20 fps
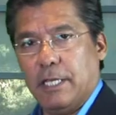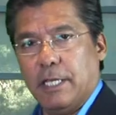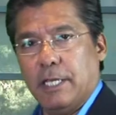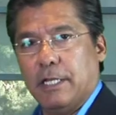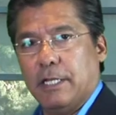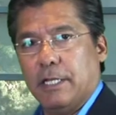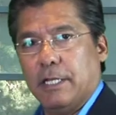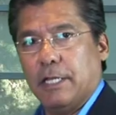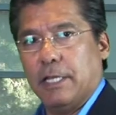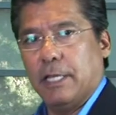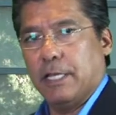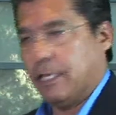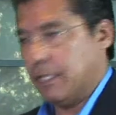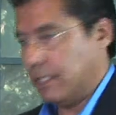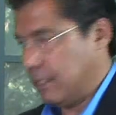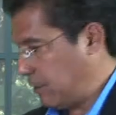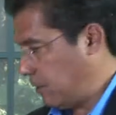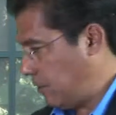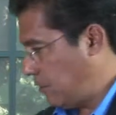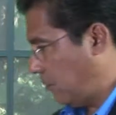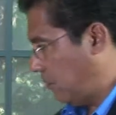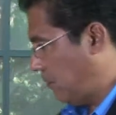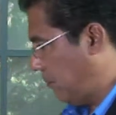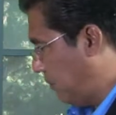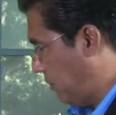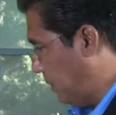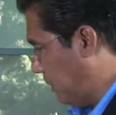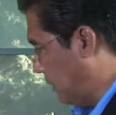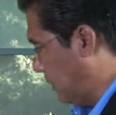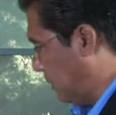in
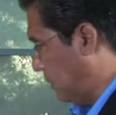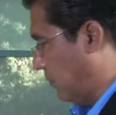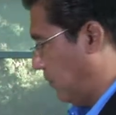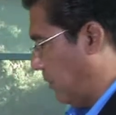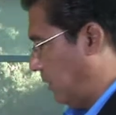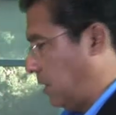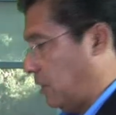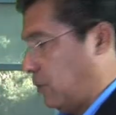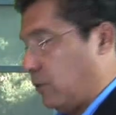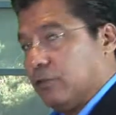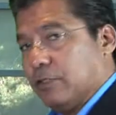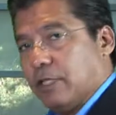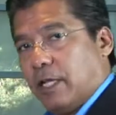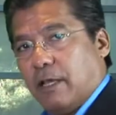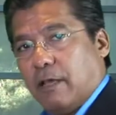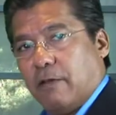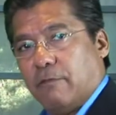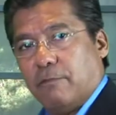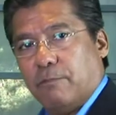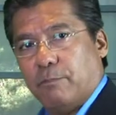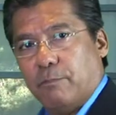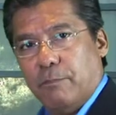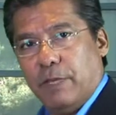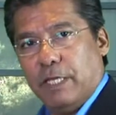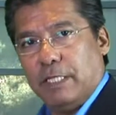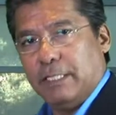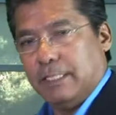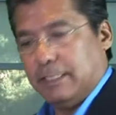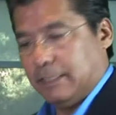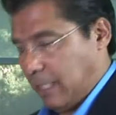these videos, I have
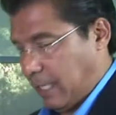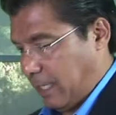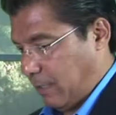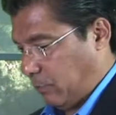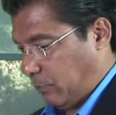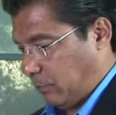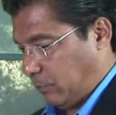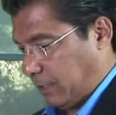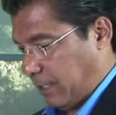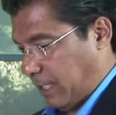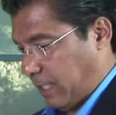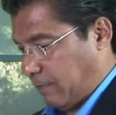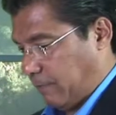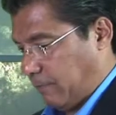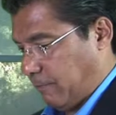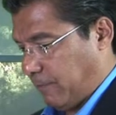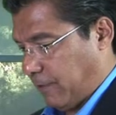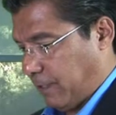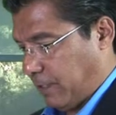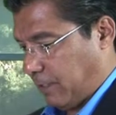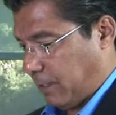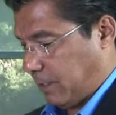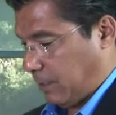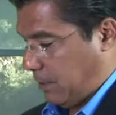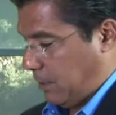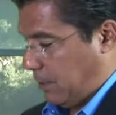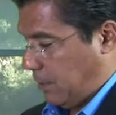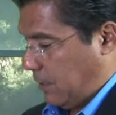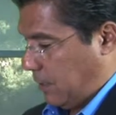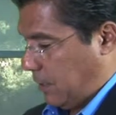made these labels out of,
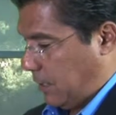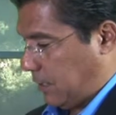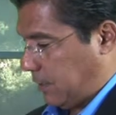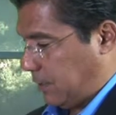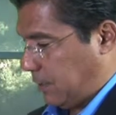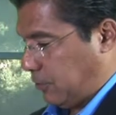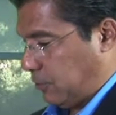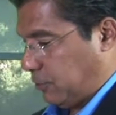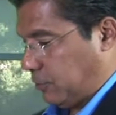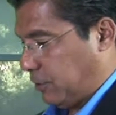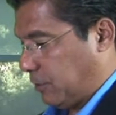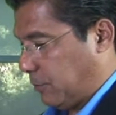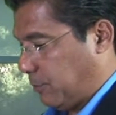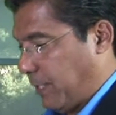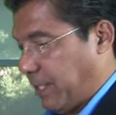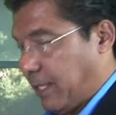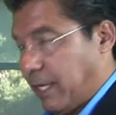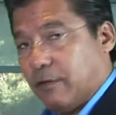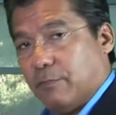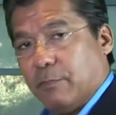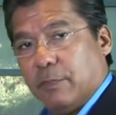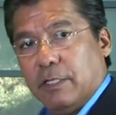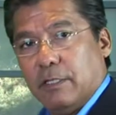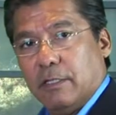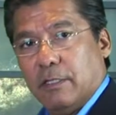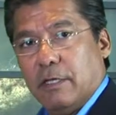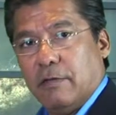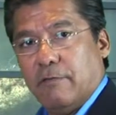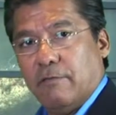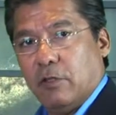these are just made out of
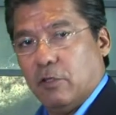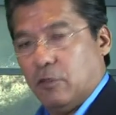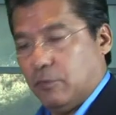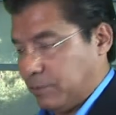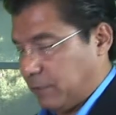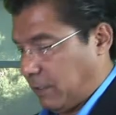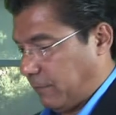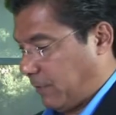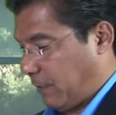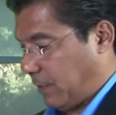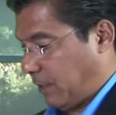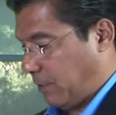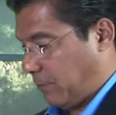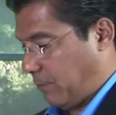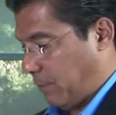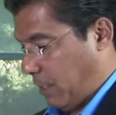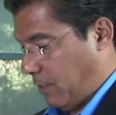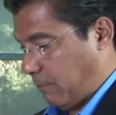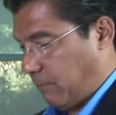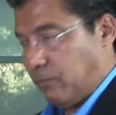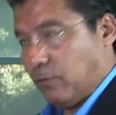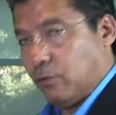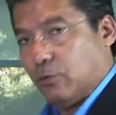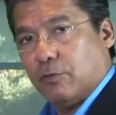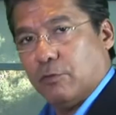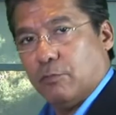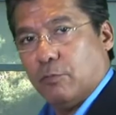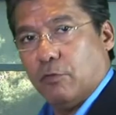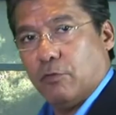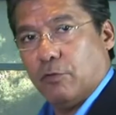manila envelopes. I cut them up,
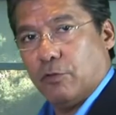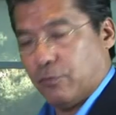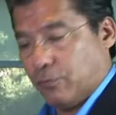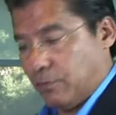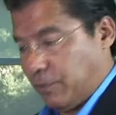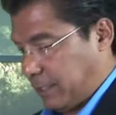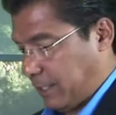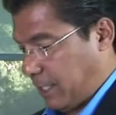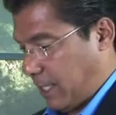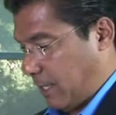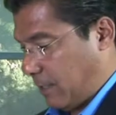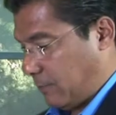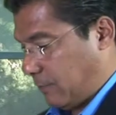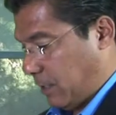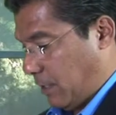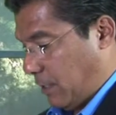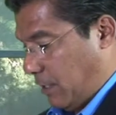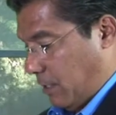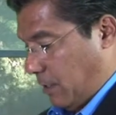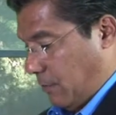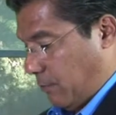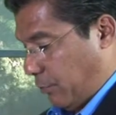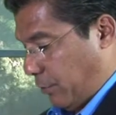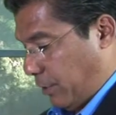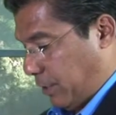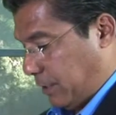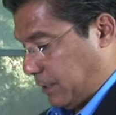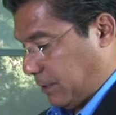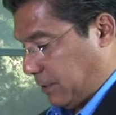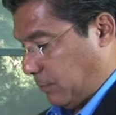folded them over 3 times,
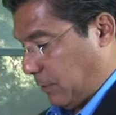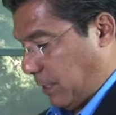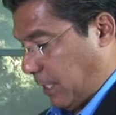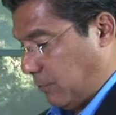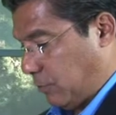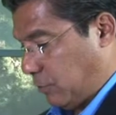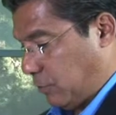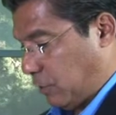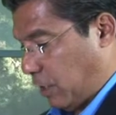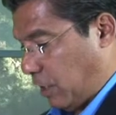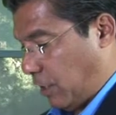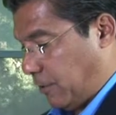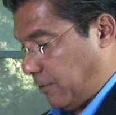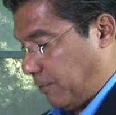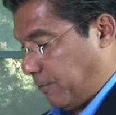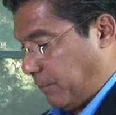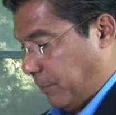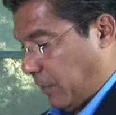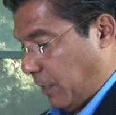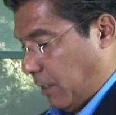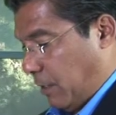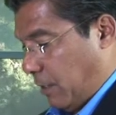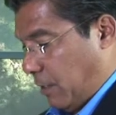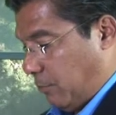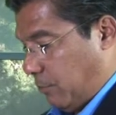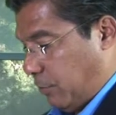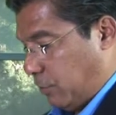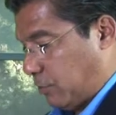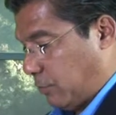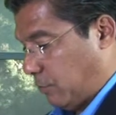printed some labels on them,
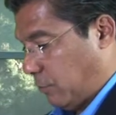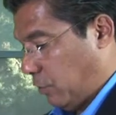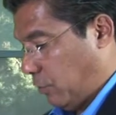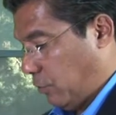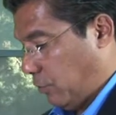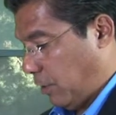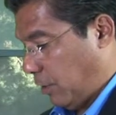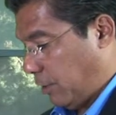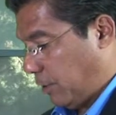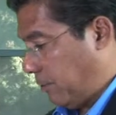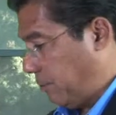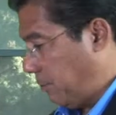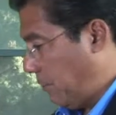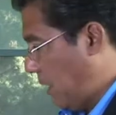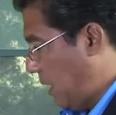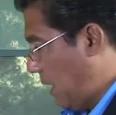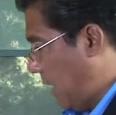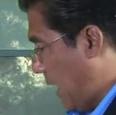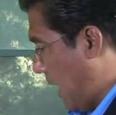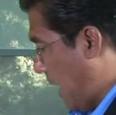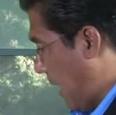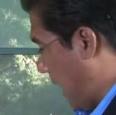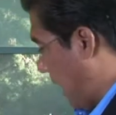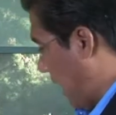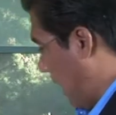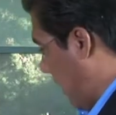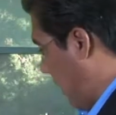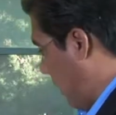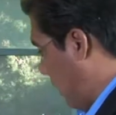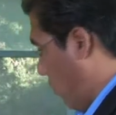put some glue on them,
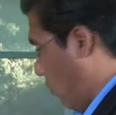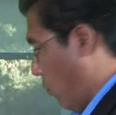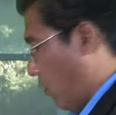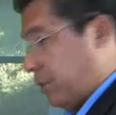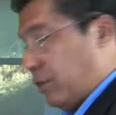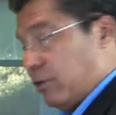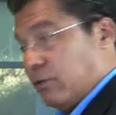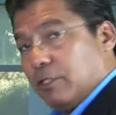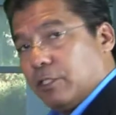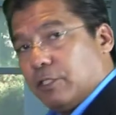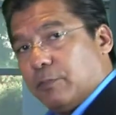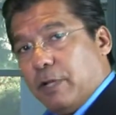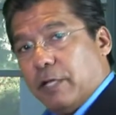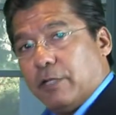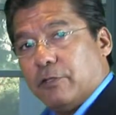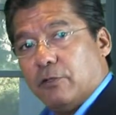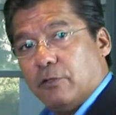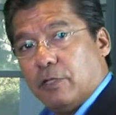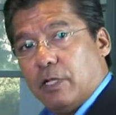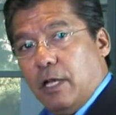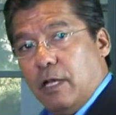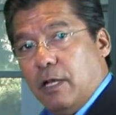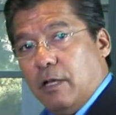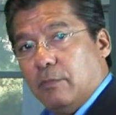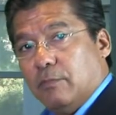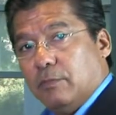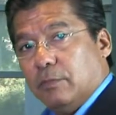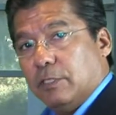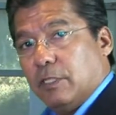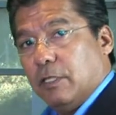and when your inspector
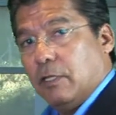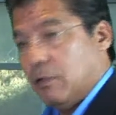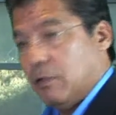comes,